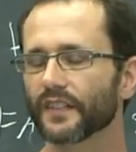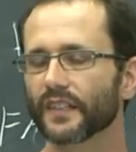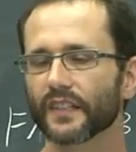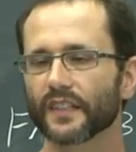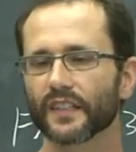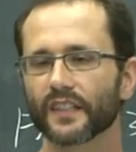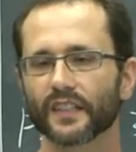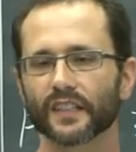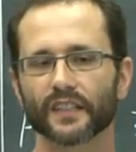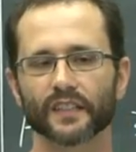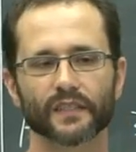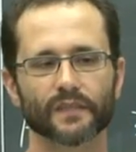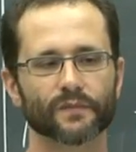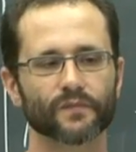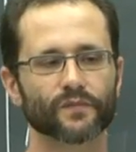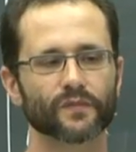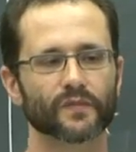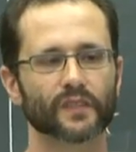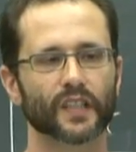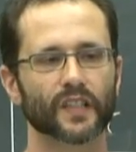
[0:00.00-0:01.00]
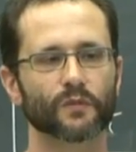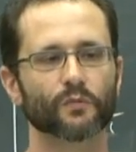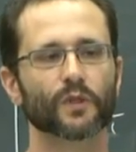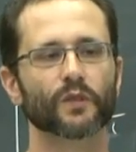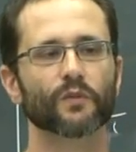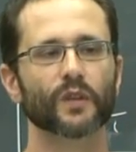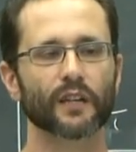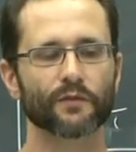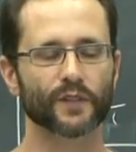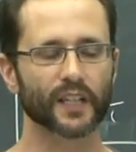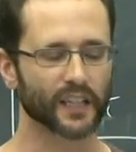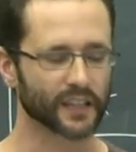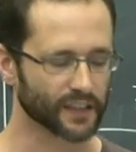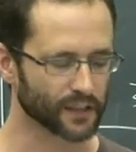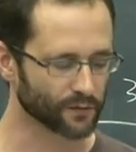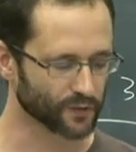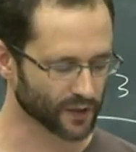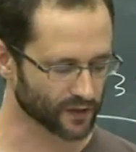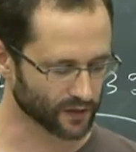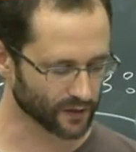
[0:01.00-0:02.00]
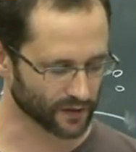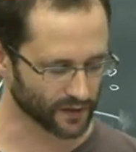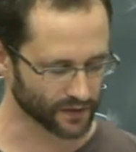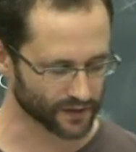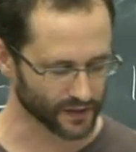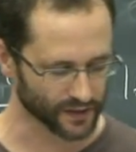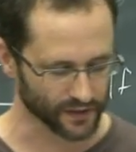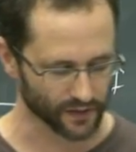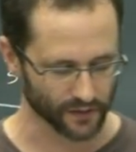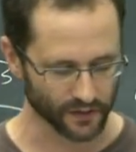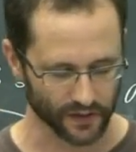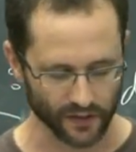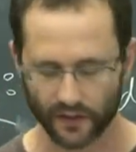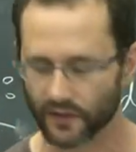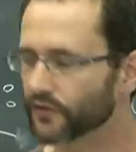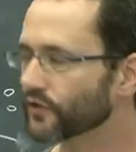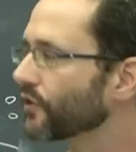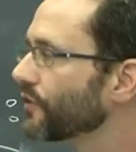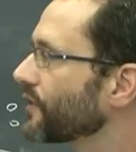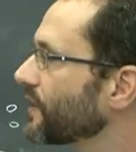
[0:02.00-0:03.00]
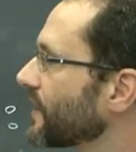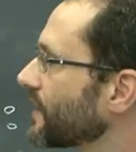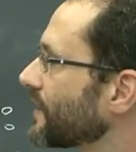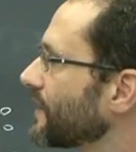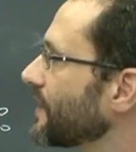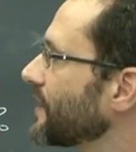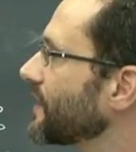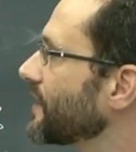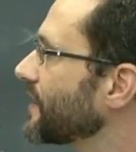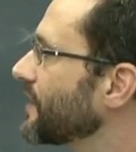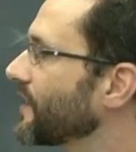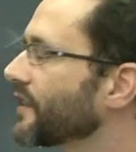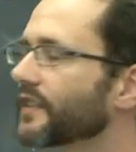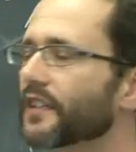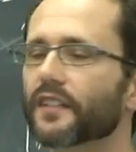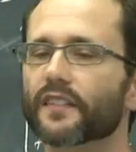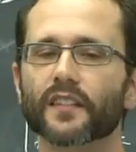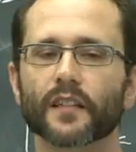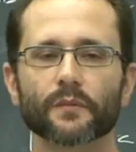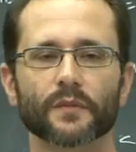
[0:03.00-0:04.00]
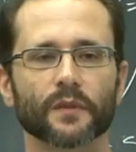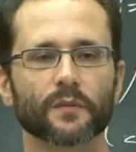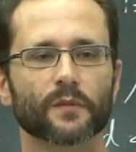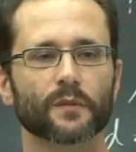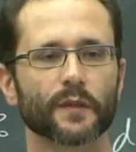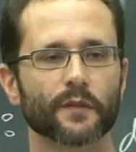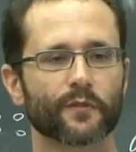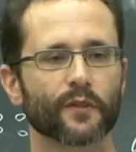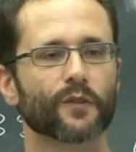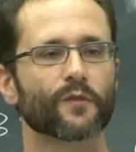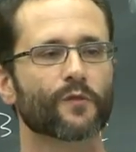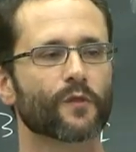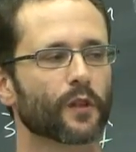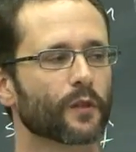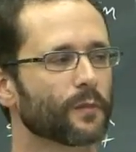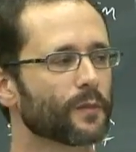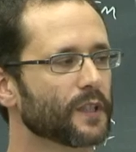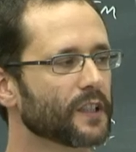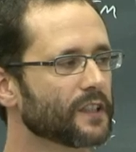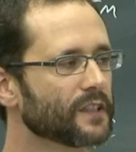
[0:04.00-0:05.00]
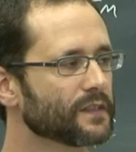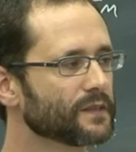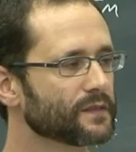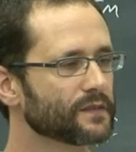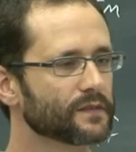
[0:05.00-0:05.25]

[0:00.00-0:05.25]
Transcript: um, and when we have negative results, these are results showing that uh, it can sometimes be very, very big,